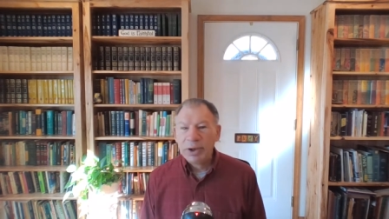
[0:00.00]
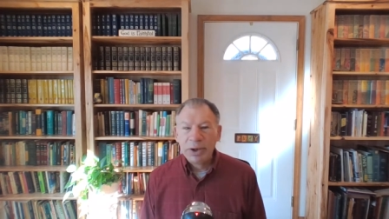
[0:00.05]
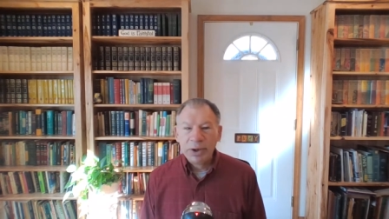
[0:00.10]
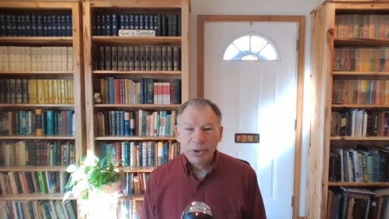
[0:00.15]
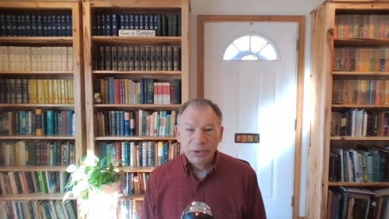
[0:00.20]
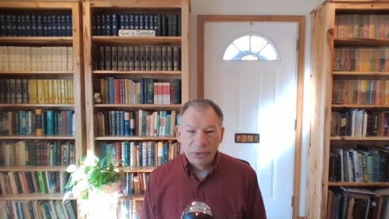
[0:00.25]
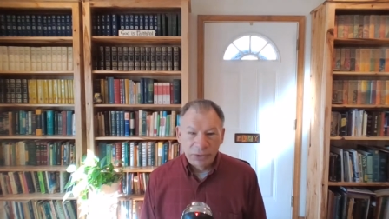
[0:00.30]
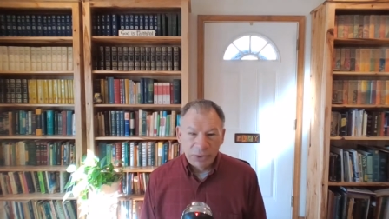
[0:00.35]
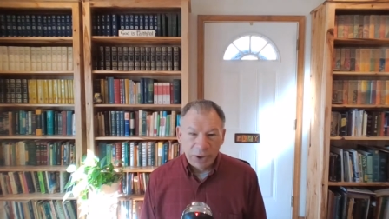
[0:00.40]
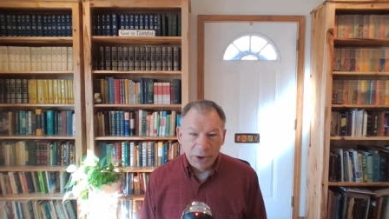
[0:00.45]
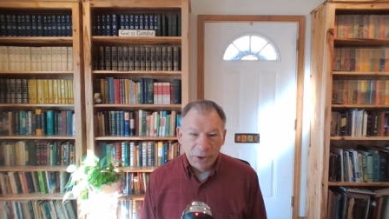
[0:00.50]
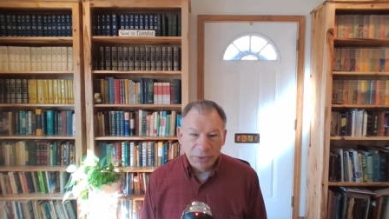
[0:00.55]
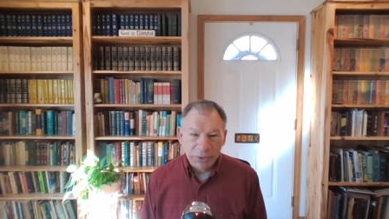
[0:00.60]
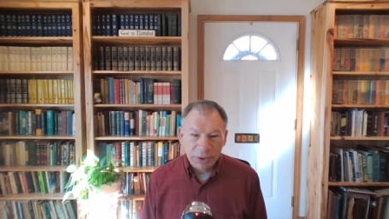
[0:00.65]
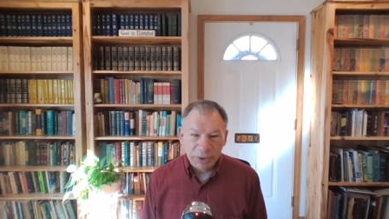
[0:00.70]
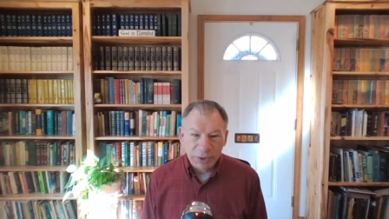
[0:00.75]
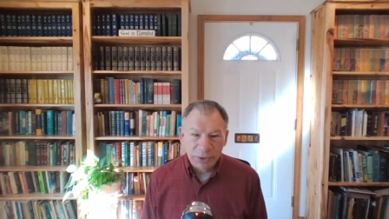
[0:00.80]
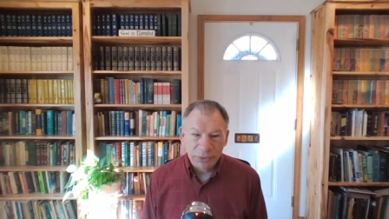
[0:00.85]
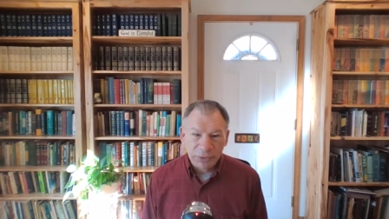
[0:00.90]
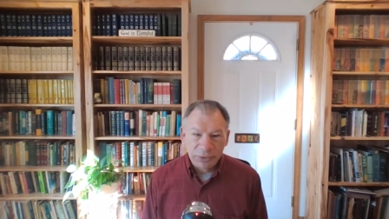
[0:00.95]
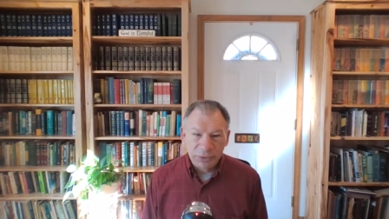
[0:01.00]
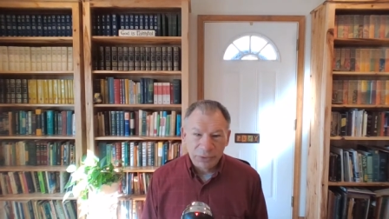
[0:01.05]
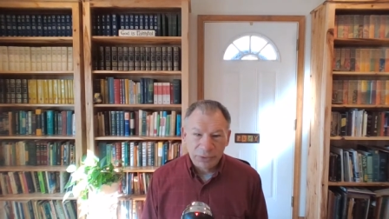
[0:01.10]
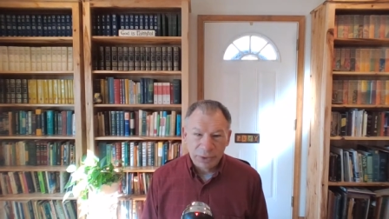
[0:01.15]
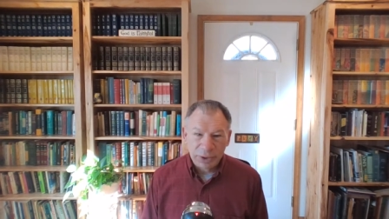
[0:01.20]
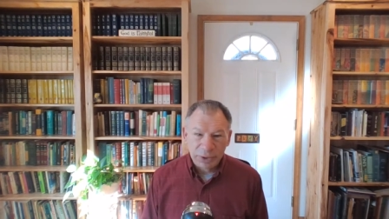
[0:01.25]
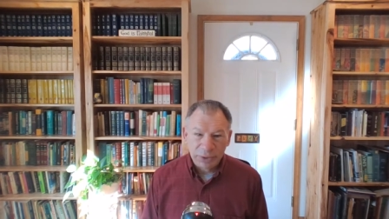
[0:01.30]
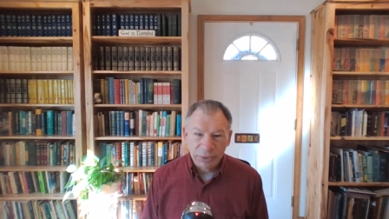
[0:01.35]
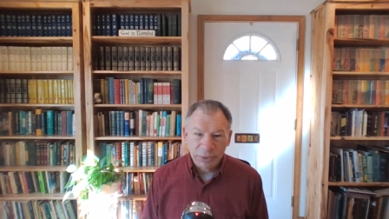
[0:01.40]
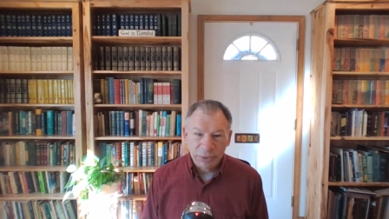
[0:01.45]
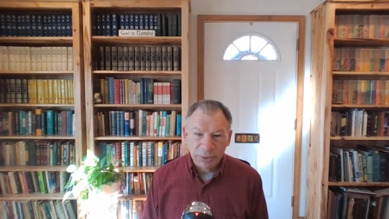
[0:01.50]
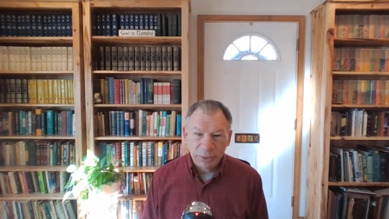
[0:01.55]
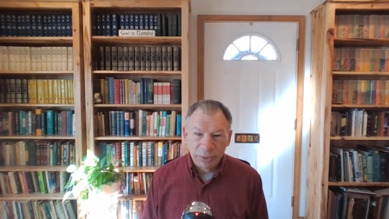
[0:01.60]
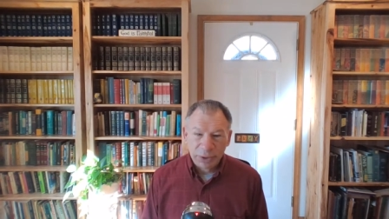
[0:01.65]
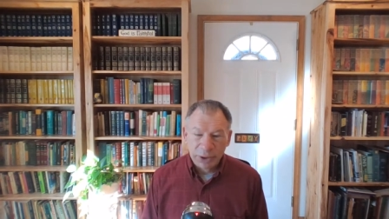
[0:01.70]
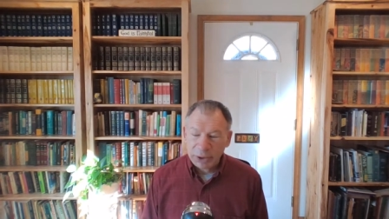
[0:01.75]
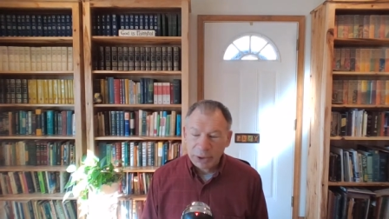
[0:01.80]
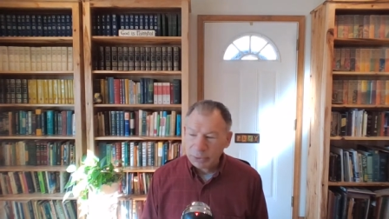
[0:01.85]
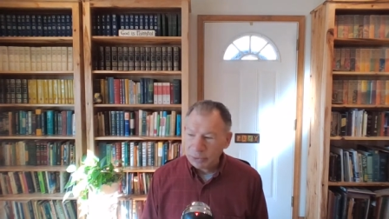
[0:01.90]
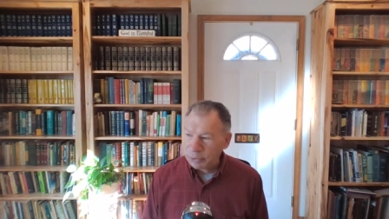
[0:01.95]
say things that are
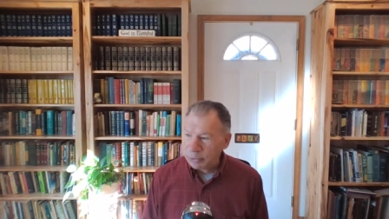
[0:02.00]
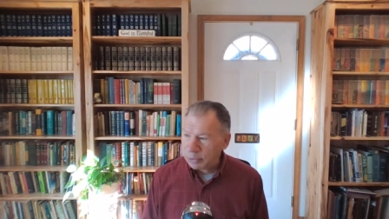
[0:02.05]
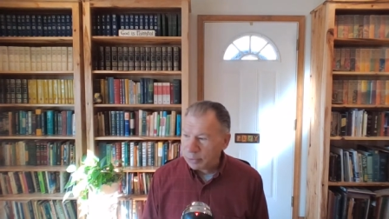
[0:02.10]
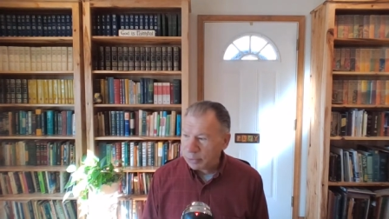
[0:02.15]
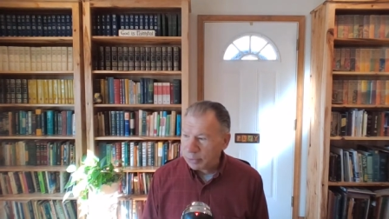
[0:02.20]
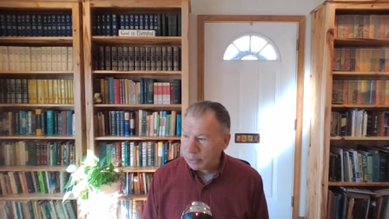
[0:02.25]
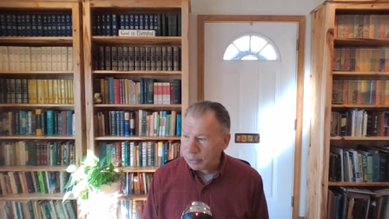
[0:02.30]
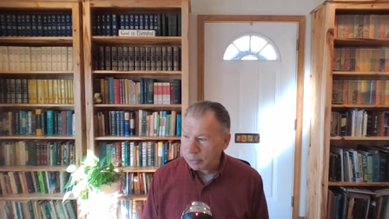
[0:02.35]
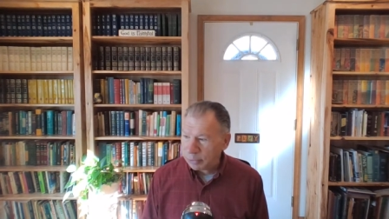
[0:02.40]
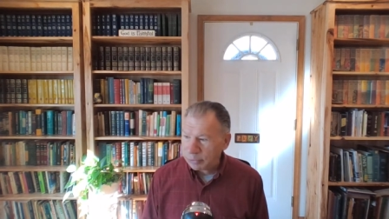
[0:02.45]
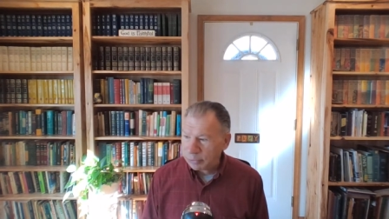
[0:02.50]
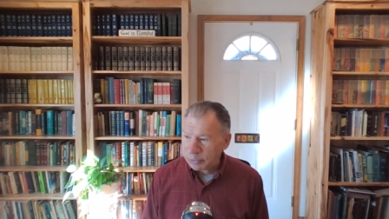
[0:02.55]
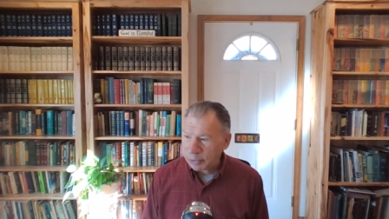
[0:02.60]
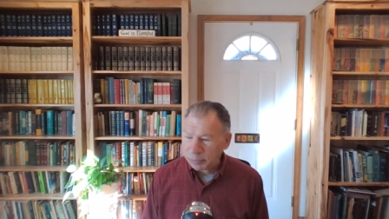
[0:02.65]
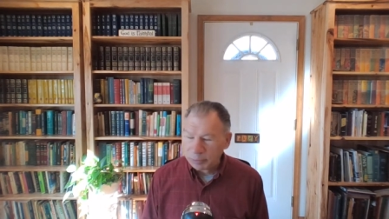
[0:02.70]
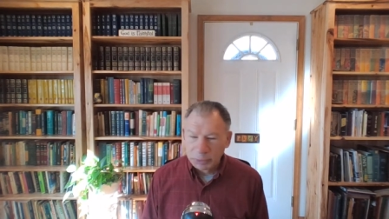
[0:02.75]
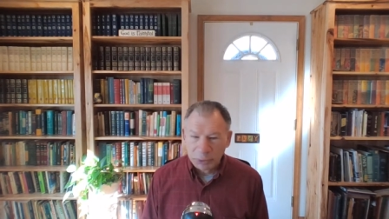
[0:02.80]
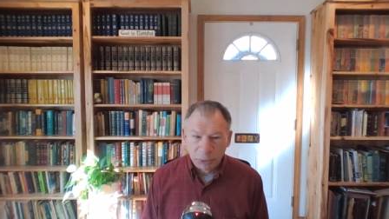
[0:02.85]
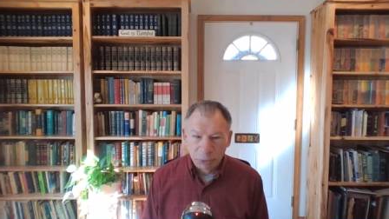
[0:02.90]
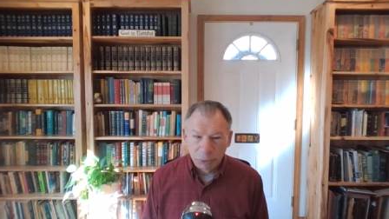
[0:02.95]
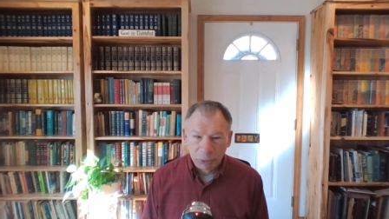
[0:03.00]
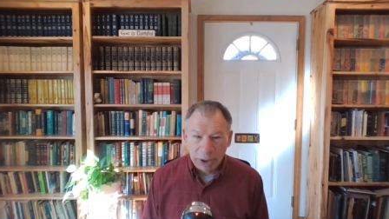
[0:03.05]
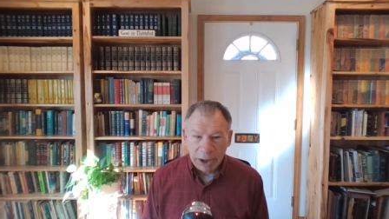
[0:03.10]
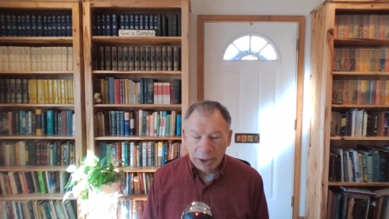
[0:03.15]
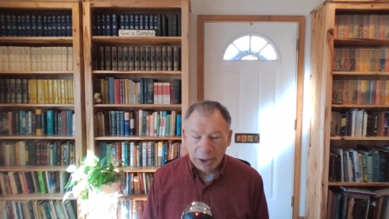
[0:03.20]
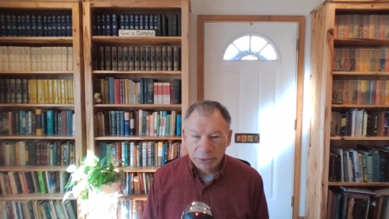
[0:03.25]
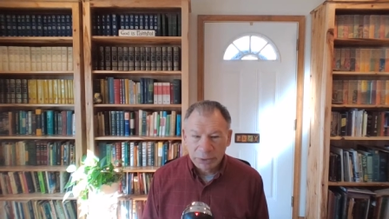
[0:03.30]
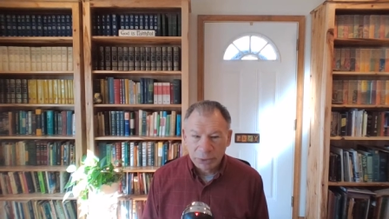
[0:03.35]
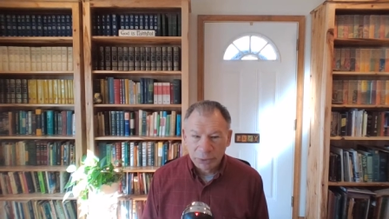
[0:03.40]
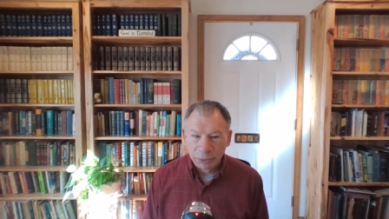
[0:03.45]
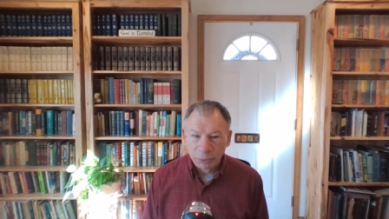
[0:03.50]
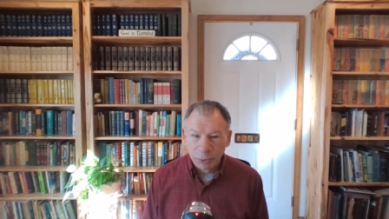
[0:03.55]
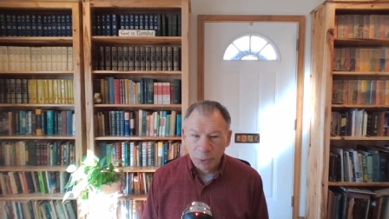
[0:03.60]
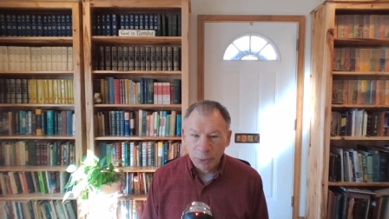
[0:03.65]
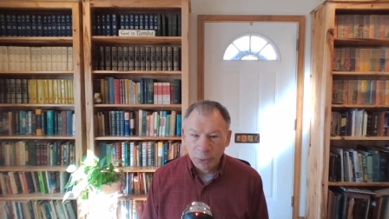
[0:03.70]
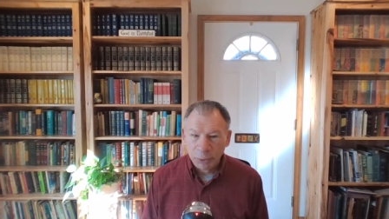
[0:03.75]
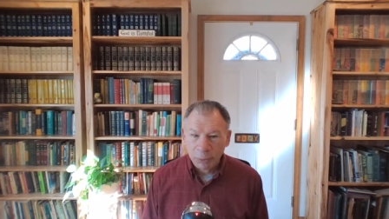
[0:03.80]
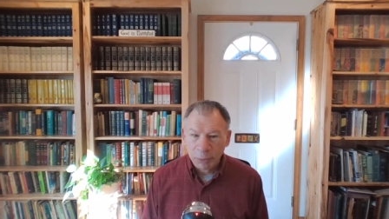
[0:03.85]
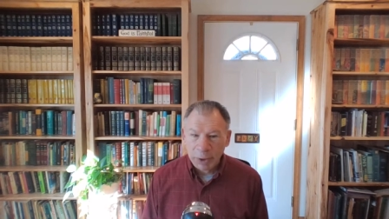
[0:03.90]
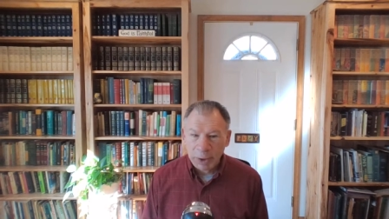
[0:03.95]
not good or tempted to react in the
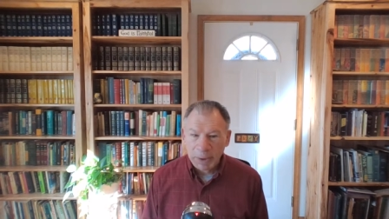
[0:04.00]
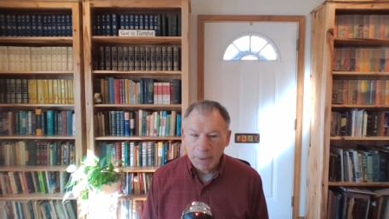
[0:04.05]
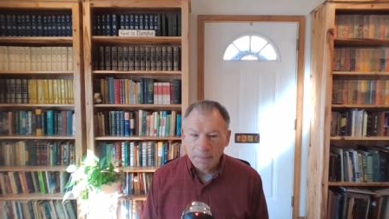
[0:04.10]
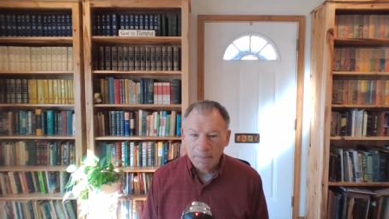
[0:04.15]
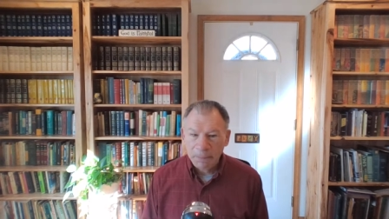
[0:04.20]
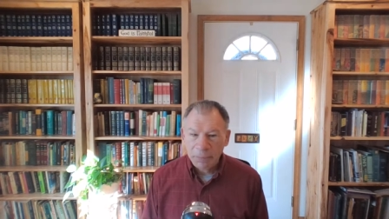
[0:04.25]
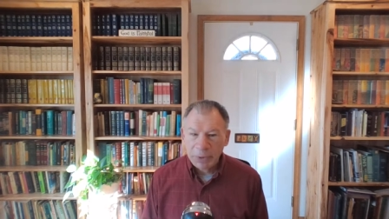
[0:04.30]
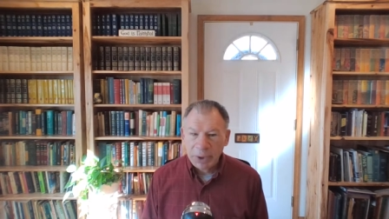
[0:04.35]
wrong way,